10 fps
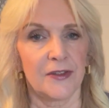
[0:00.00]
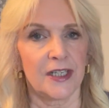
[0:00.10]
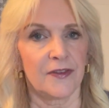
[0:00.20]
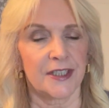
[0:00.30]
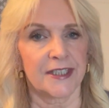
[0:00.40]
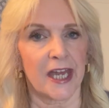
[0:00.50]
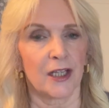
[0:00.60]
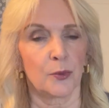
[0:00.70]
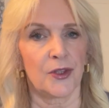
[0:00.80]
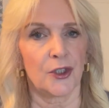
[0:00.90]
in the
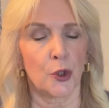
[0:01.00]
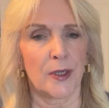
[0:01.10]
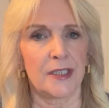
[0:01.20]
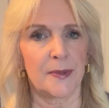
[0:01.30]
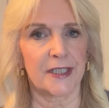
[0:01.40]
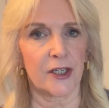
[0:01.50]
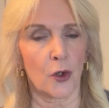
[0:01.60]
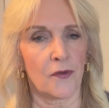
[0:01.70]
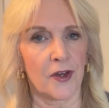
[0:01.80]
sale with the 20% off,